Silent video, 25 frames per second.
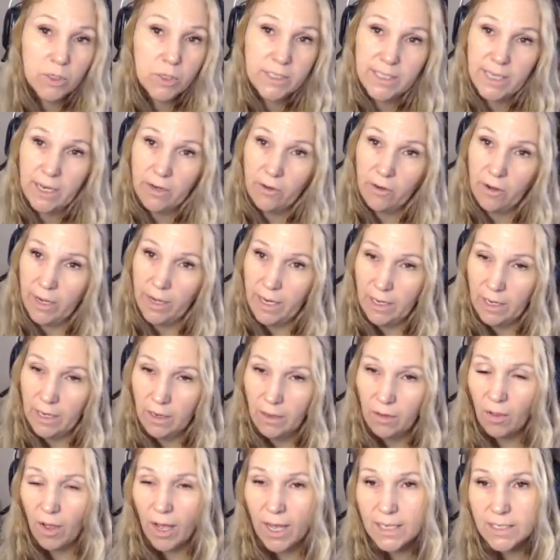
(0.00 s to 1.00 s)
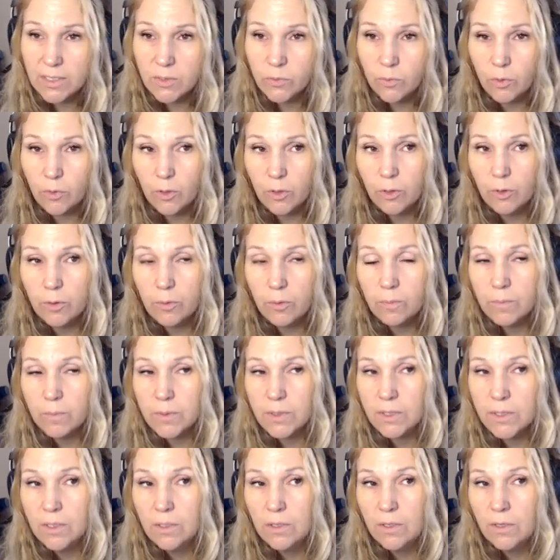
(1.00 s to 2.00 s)
segregated
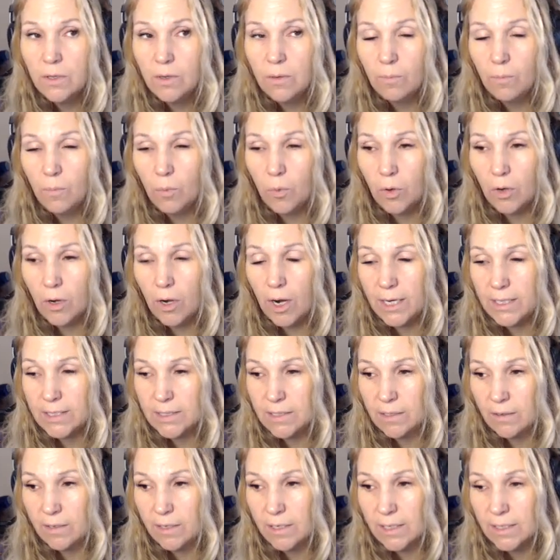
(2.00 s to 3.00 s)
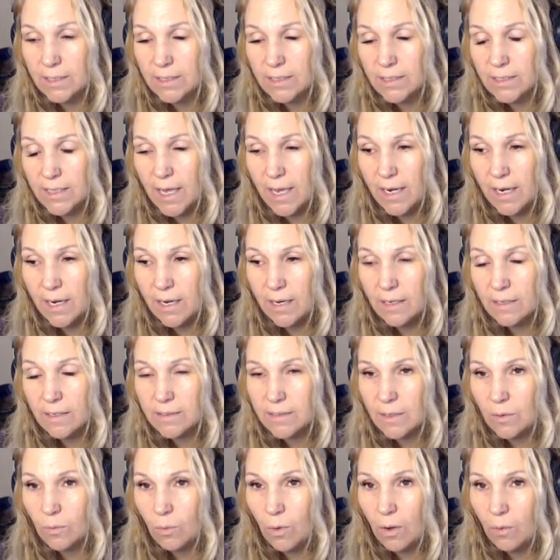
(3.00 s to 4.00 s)
classrooms, more isolated
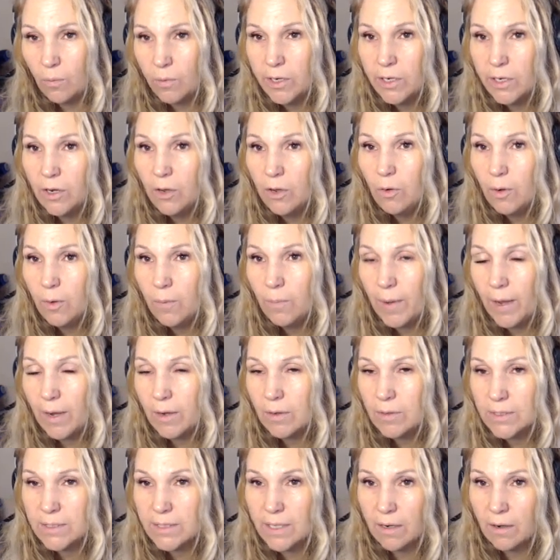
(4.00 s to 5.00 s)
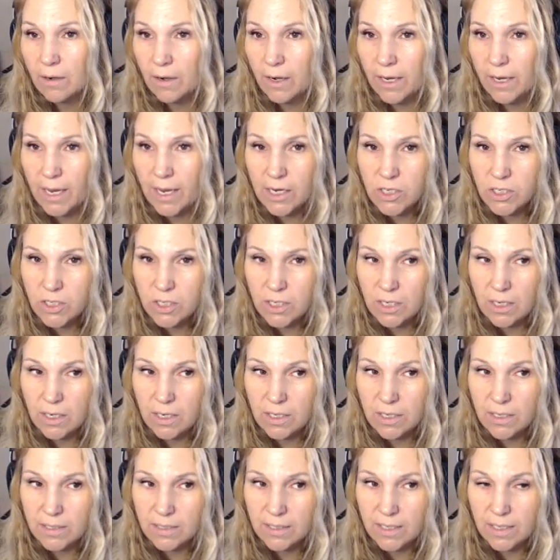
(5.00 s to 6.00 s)
settings. And what we know about segregation
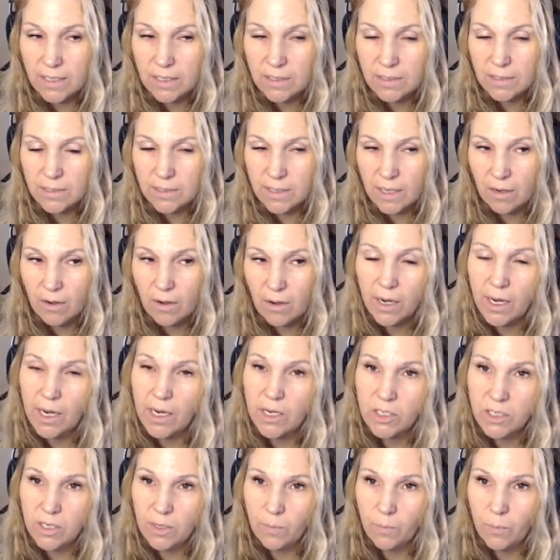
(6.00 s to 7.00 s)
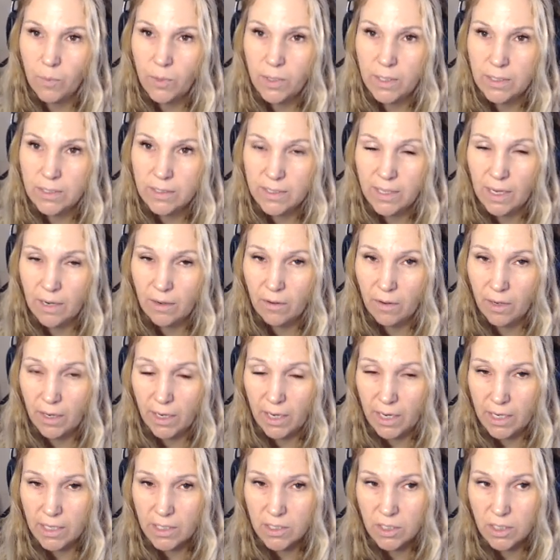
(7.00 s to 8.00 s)
is that segregation breeds
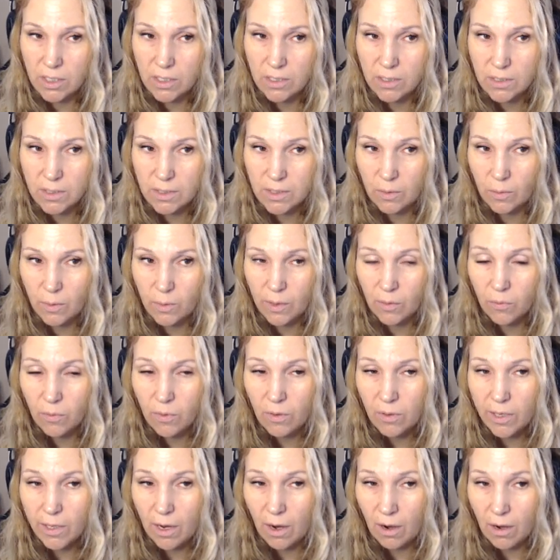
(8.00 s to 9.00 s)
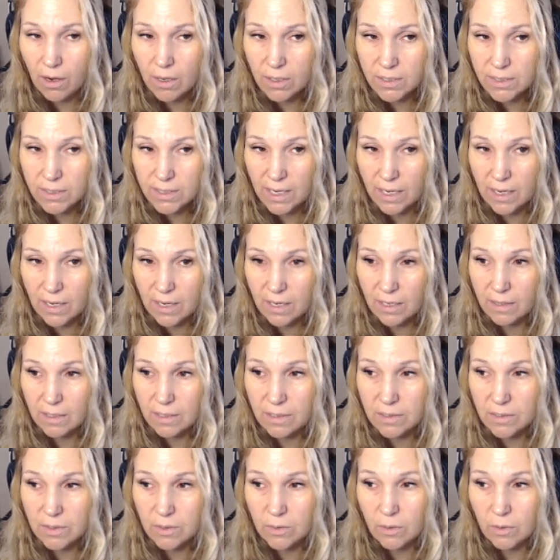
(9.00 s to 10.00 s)
segregation. So we really are setting
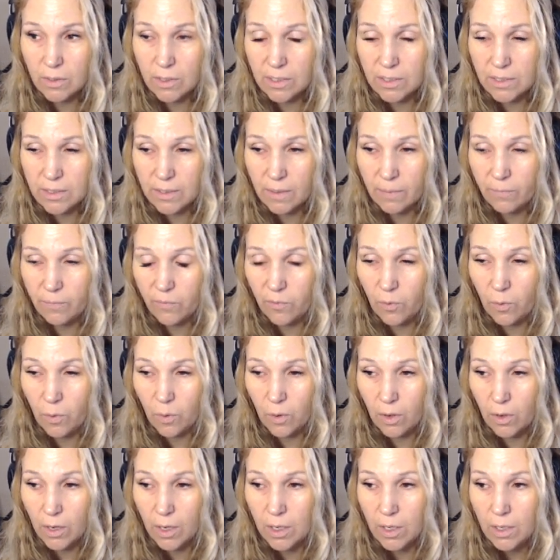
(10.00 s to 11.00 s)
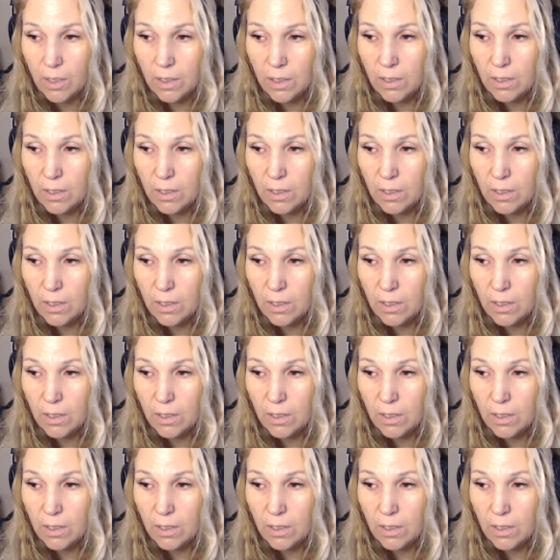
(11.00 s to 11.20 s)
these students up for